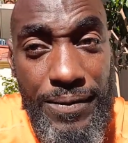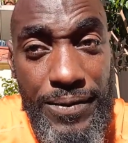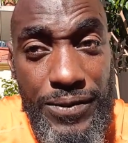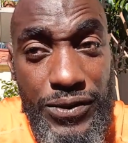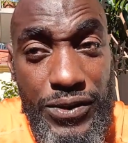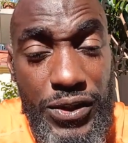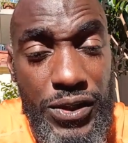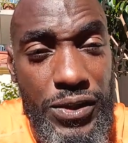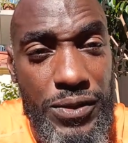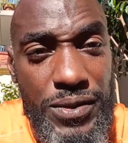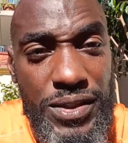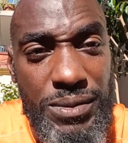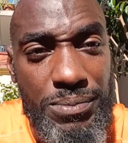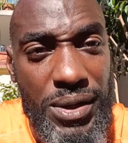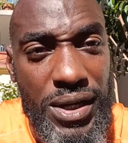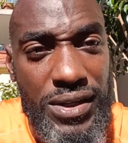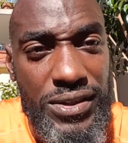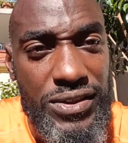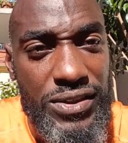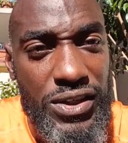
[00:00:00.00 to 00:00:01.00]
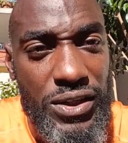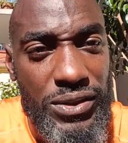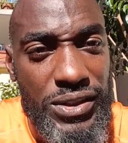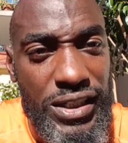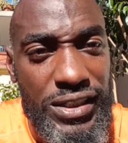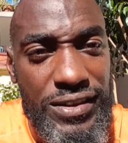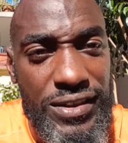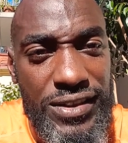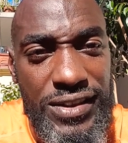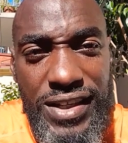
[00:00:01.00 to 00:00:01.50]
security personnel
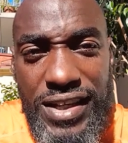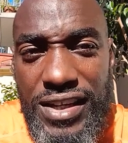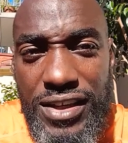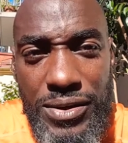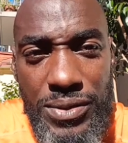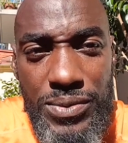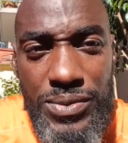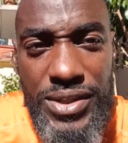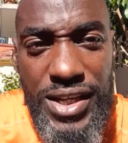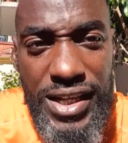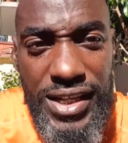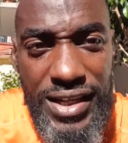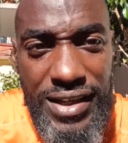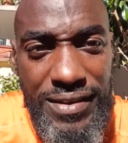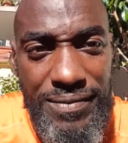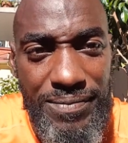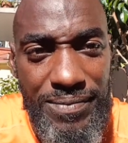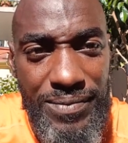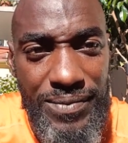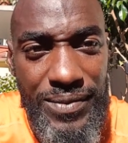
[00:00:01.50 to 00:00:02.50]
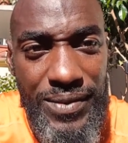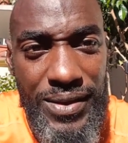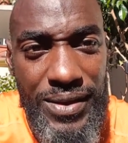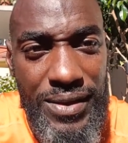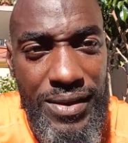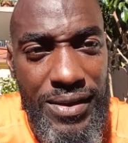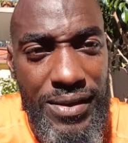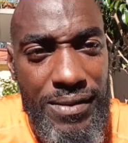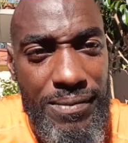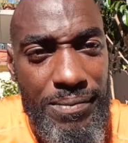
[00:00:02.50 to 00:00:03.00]
didn't see who did it,
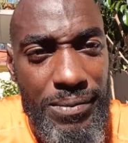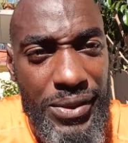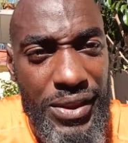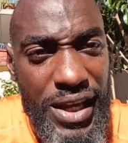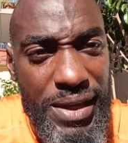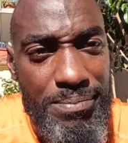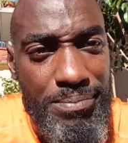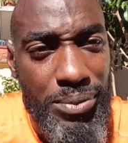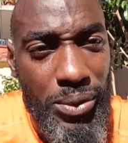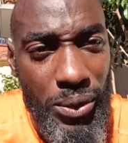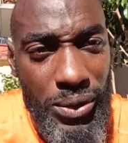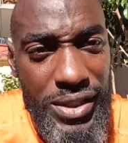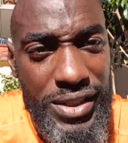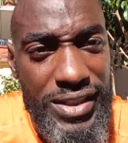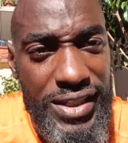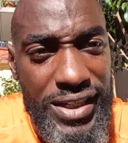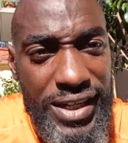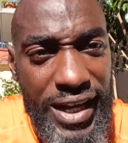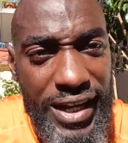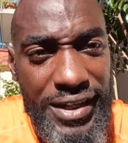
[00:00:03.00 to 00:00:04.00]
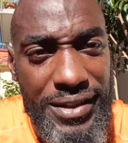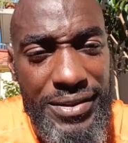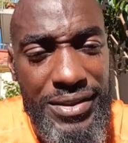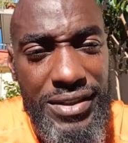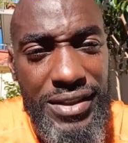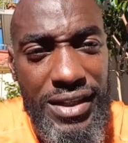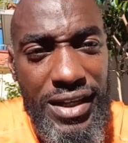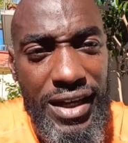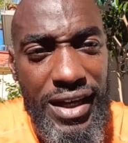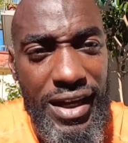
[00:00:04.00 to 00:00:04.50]
but they pointed
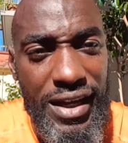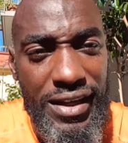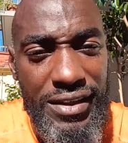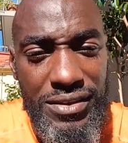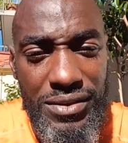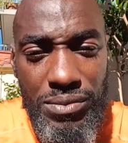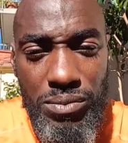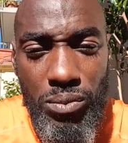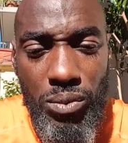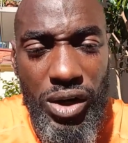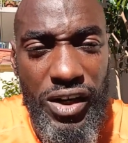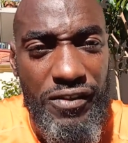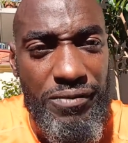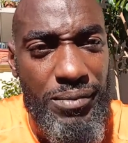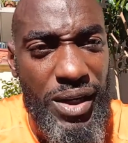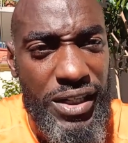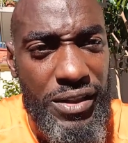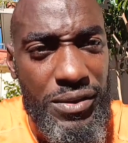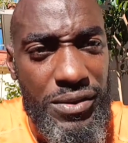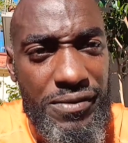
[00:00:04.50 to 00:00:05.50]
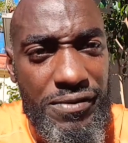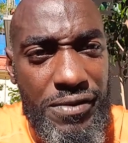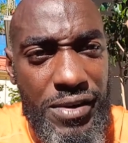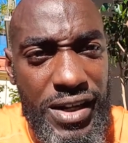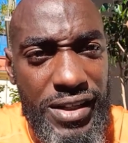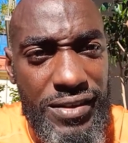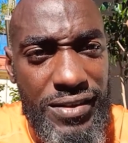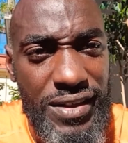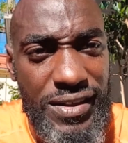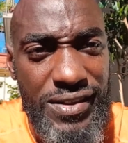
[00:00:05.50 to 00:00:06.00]
out at one of my good
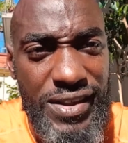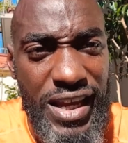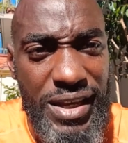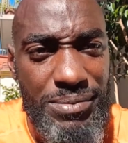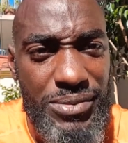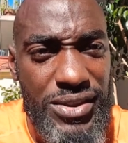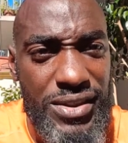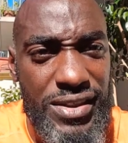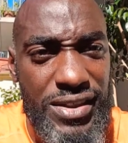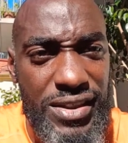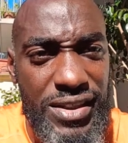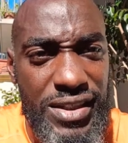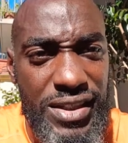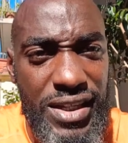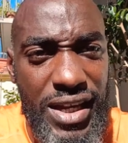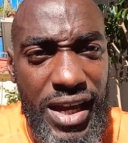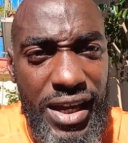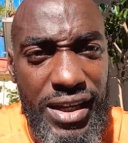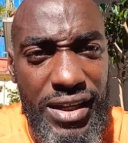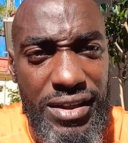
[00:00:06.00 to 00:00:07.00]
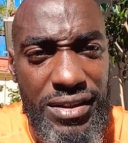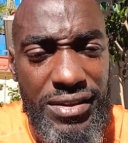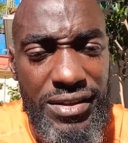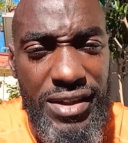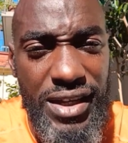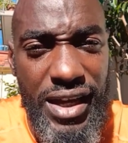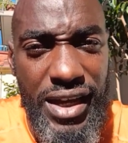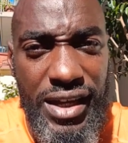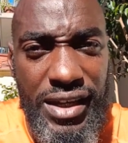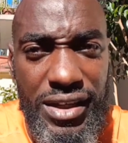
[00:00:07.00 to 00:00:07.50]
friends. His name's
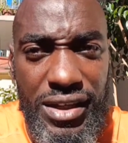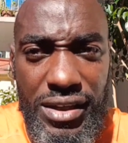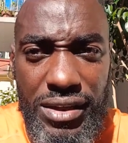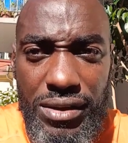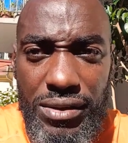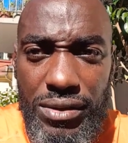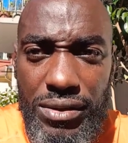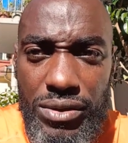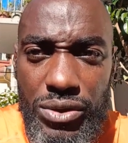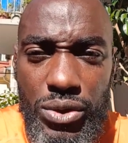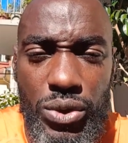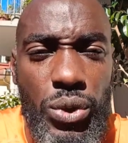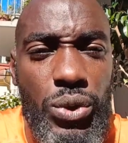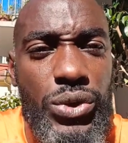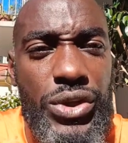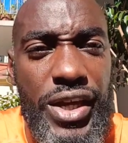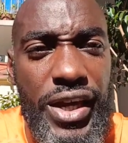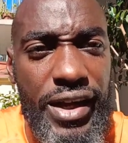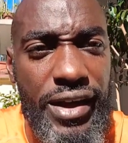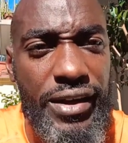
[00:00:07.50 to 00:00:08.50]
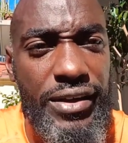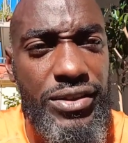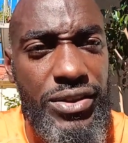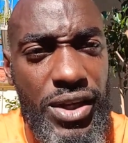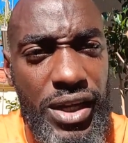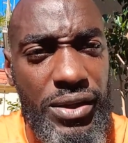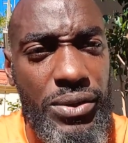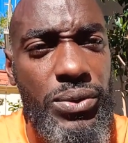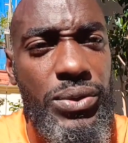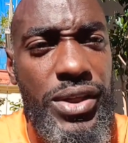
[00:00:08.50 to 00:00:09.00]
Takuya
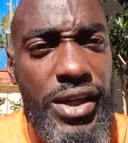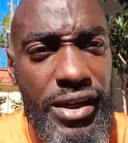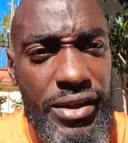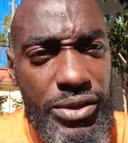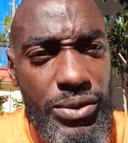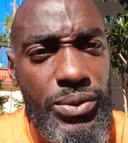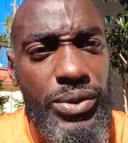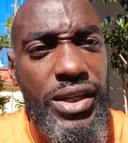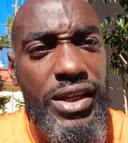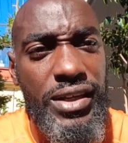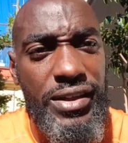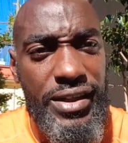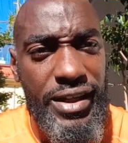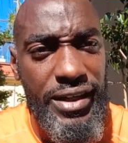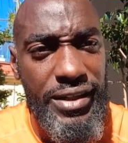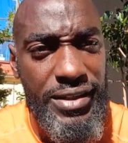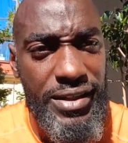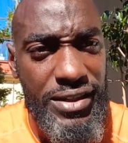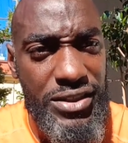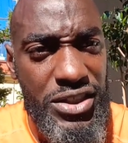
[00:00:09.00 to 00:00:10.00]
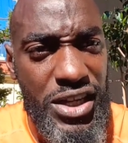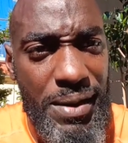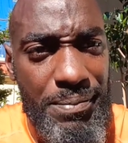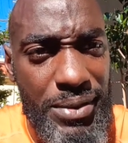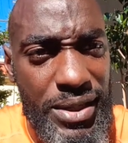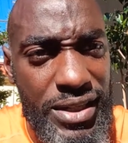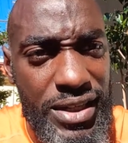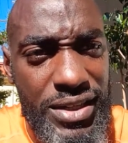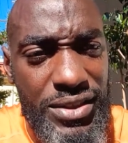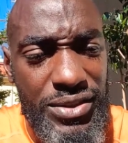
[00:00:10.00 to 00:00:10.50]
Yukida, a
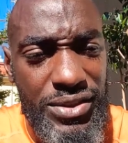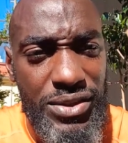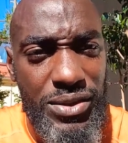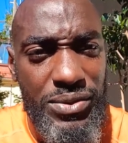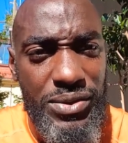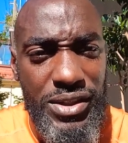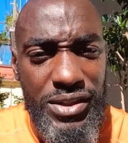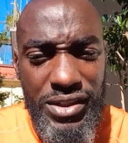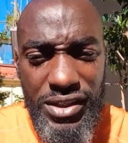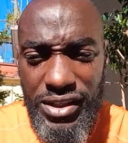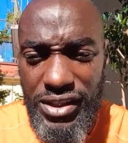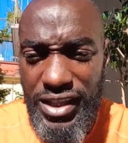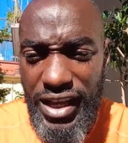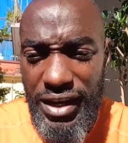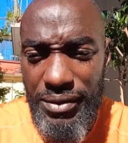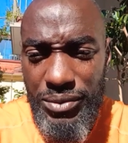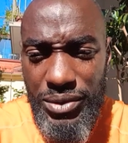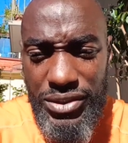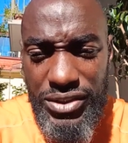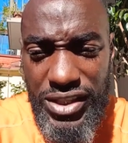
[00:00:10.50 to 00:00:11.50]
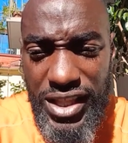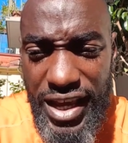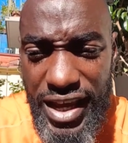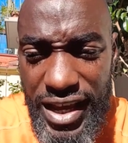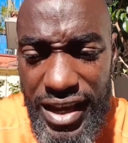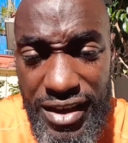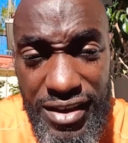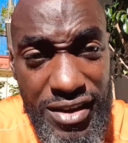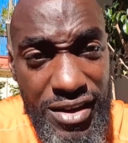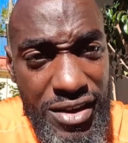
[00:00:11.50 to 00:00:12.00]
Japanese student that was
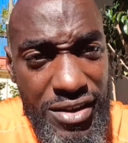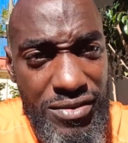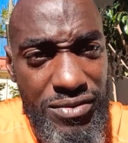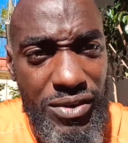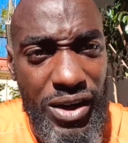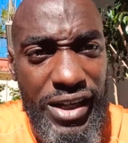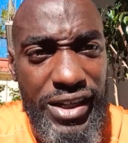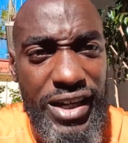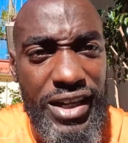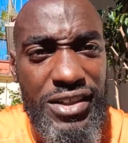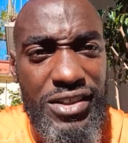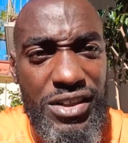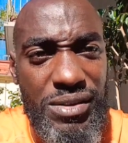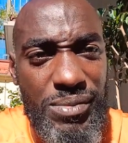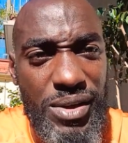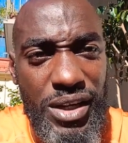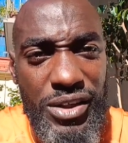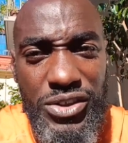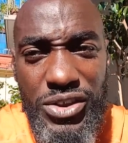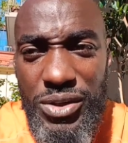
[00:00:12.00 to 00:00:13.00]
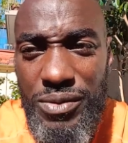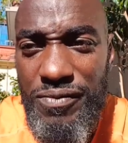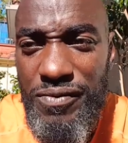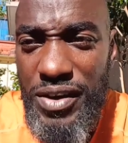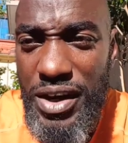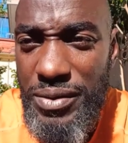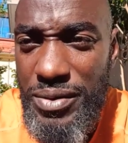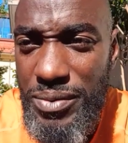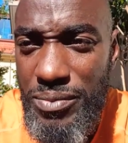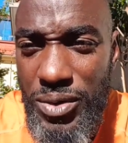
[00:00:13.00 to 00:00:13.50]
there right next to me. I knew him
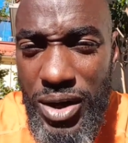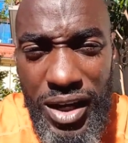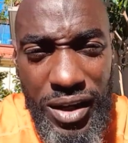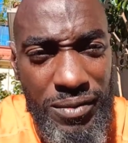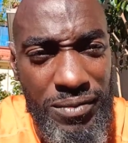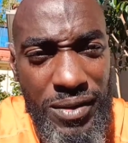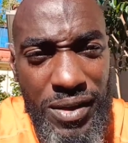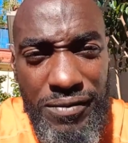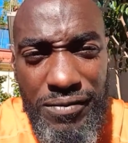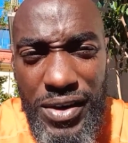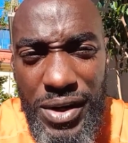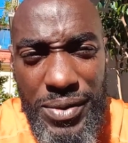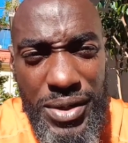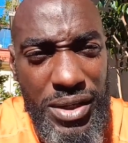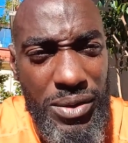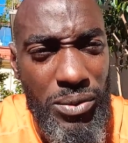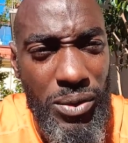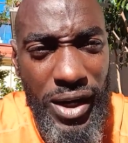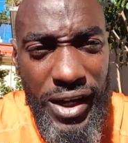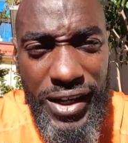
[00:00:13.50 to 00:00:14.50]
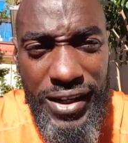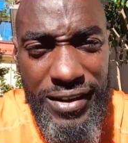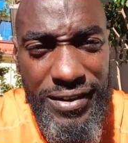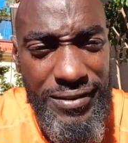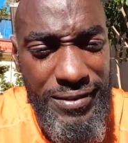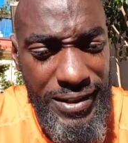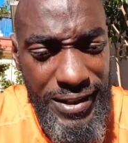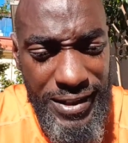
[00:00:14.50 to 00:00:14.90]
very well. Very quiet,